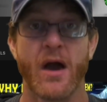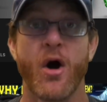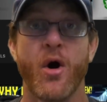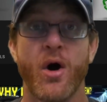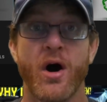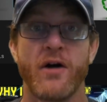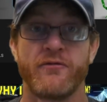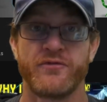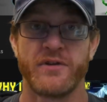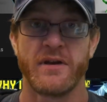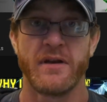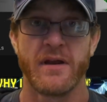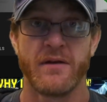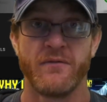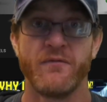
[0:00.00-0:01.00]
often,
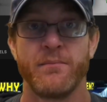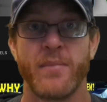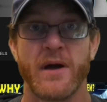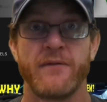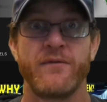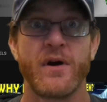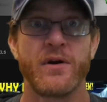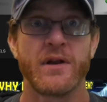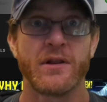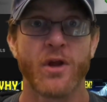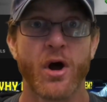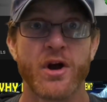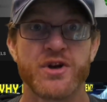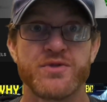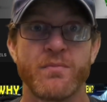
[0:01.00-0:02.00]
and by very
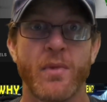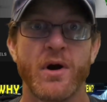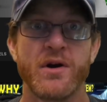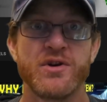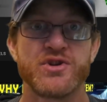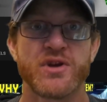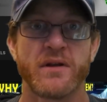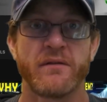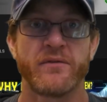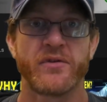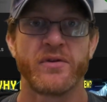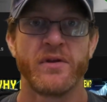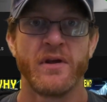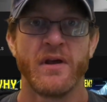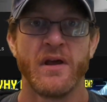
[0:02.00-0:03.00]
large margins,
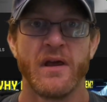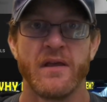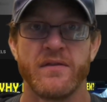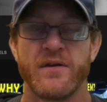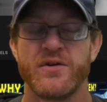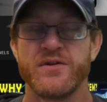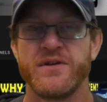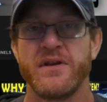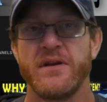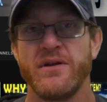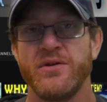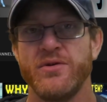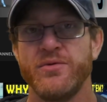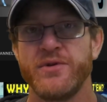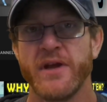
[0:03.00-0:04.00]
there
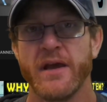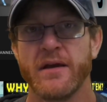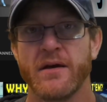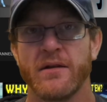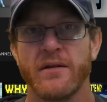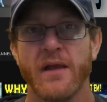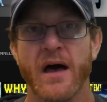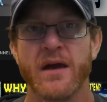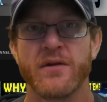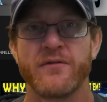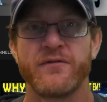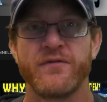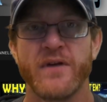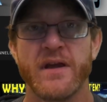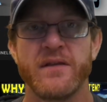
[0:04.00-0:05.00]
you take a lot of
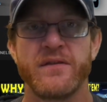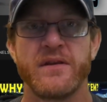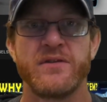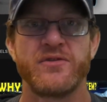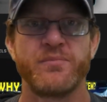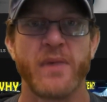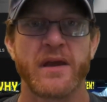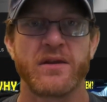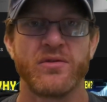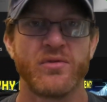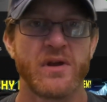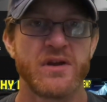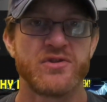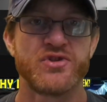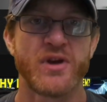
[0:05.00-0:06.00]
faith in
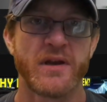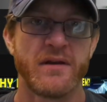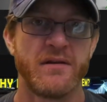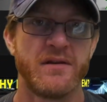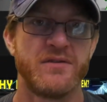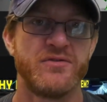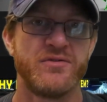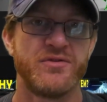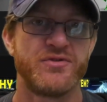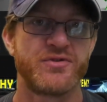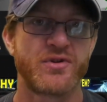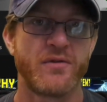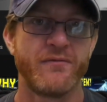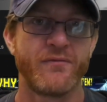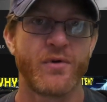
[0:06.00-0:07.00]
speculation in
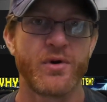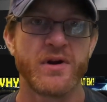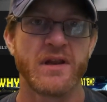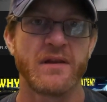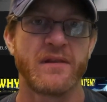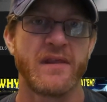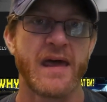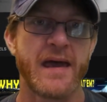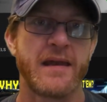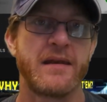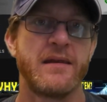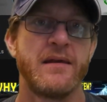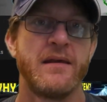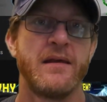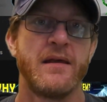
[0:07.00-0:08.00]
converting that
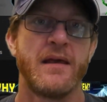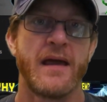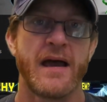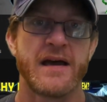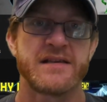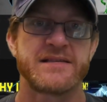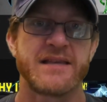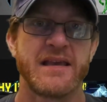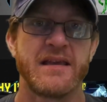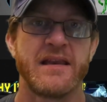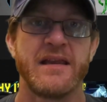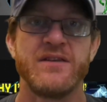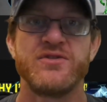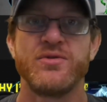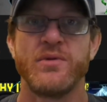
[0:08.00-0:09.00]
asset
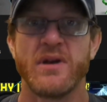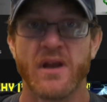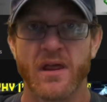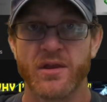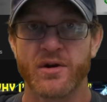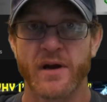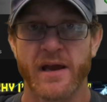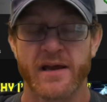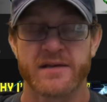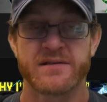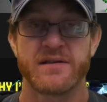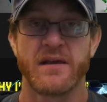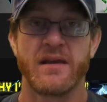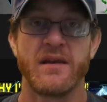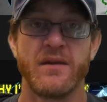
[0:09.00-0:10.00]
into another
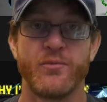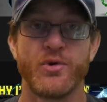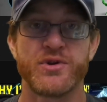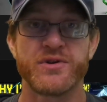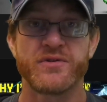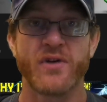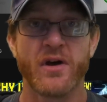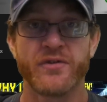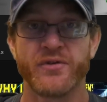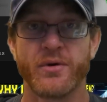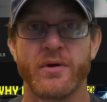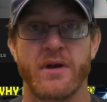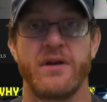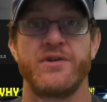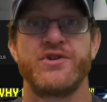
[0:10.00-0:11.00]
asset, which is also
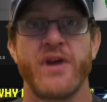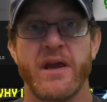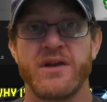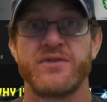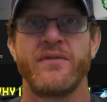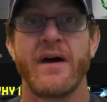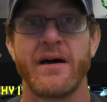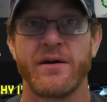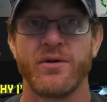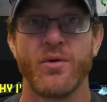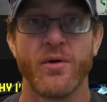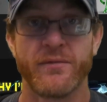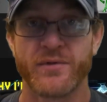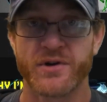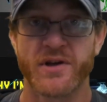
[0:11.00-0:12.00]
going to change value
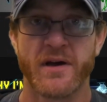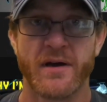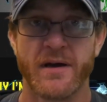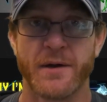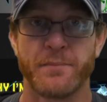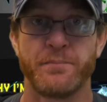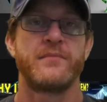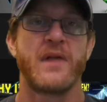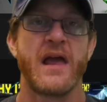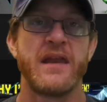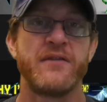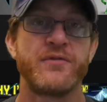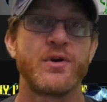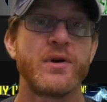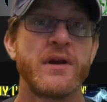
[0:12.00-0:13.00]
over time. And
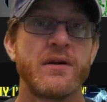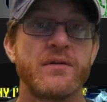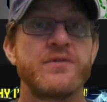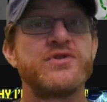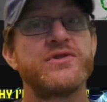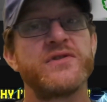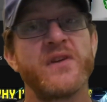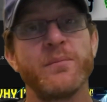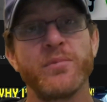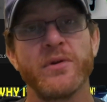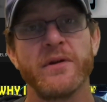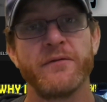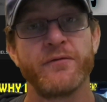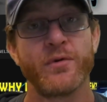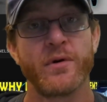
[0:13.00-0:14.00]
if you're here
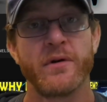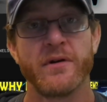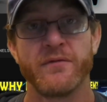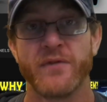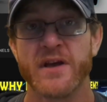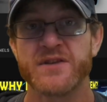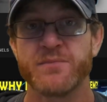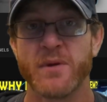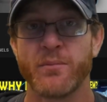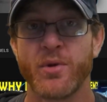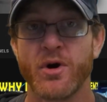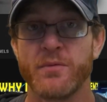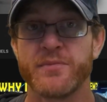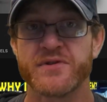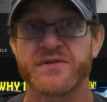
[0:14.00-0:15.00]
simply for investment
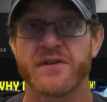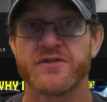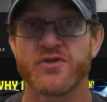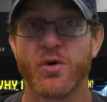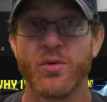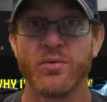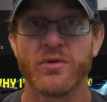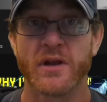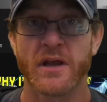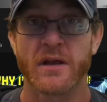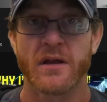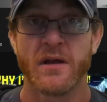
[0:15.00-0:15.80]
purposes only,